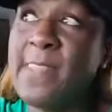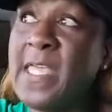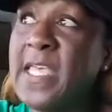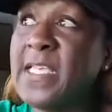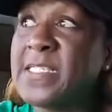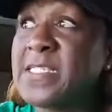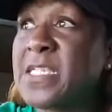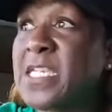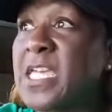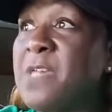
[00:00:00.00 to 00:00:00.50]

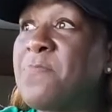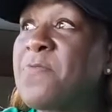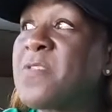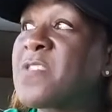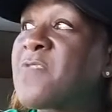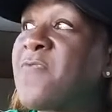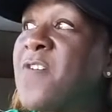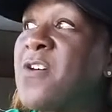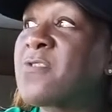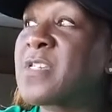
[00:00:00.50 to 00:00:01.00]
It's to keep
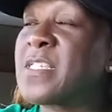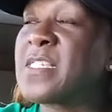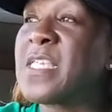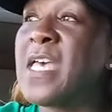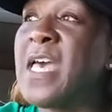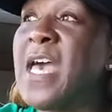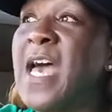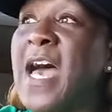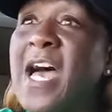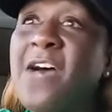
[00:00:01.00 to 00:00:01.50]
his focus.
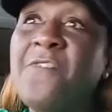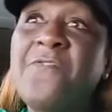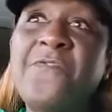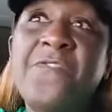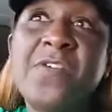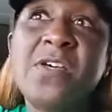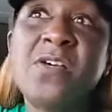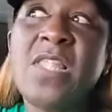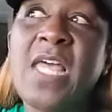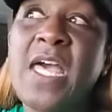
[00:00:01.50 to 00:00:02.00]
I
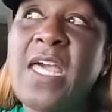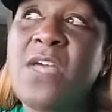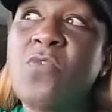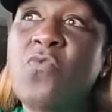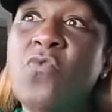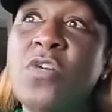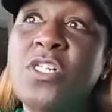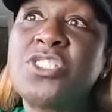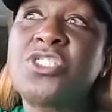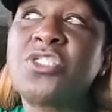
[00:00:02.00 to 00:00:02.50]
feel
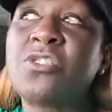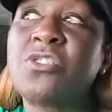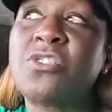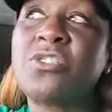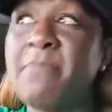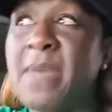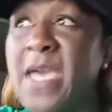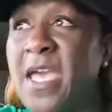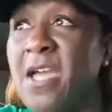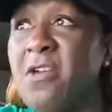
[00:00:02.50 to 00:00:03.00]
like once you're
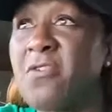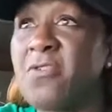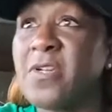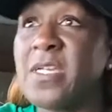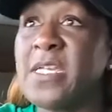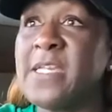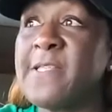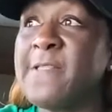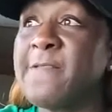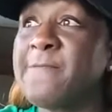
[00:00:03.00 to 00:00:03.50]

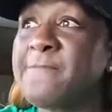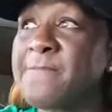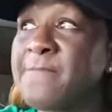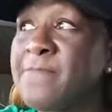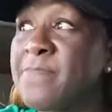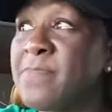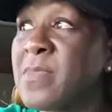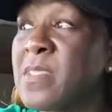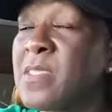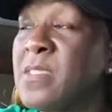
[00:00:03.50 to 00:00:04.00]
married,
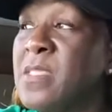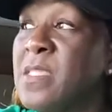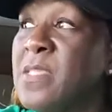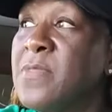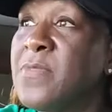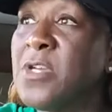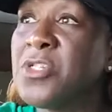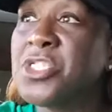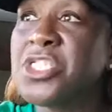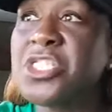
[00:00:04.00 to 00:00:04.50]

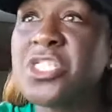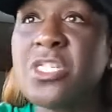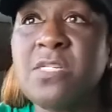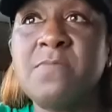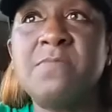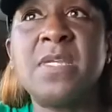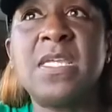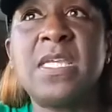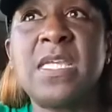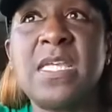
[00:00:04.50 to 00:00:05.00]
there
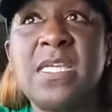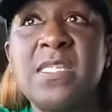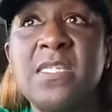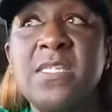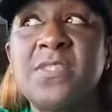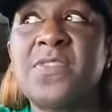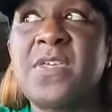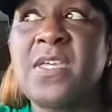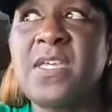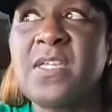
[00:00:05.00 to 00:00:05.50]
shouldn't be
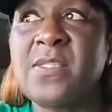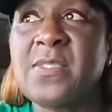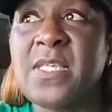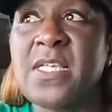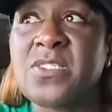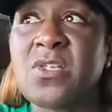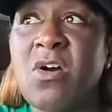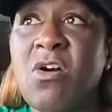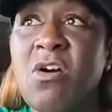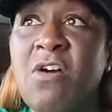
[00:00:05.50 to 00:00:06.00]
anything
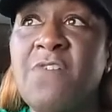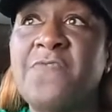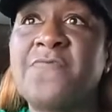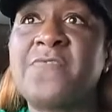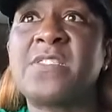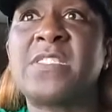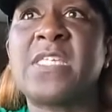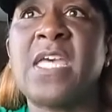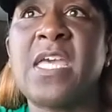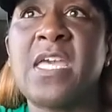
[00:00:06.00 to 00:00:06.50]
that's off
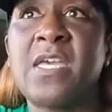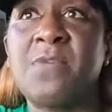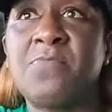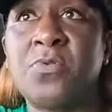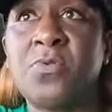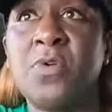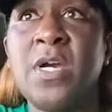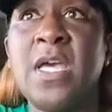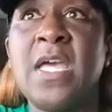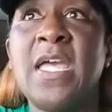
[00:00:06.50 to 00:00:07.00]
the
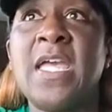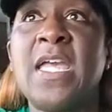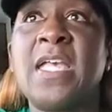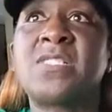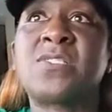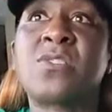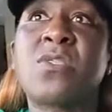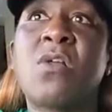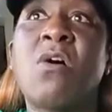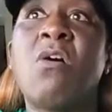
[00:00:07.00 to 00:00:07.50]
table
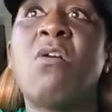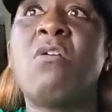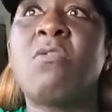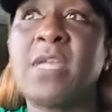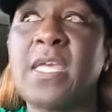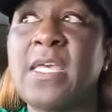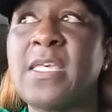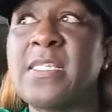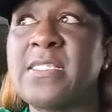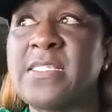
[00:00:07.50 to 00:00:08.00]
as
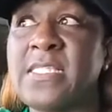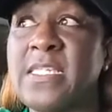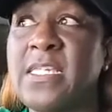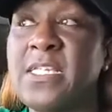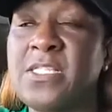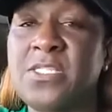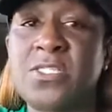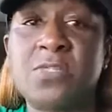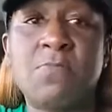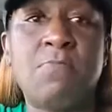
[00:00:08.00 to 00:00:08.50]
long as
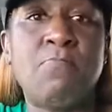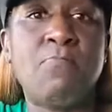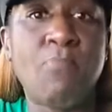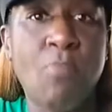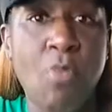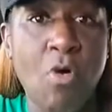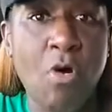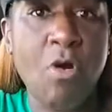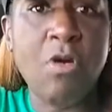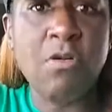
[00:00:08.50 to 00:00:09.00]
it's
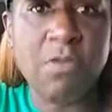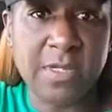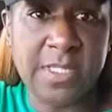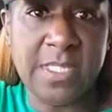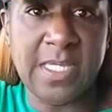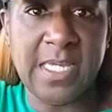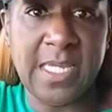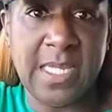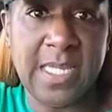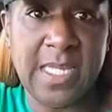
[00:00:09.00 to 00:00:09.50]

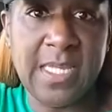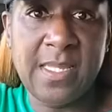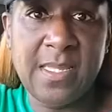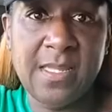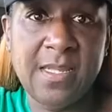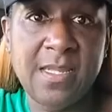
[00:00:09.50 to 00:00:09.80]
morally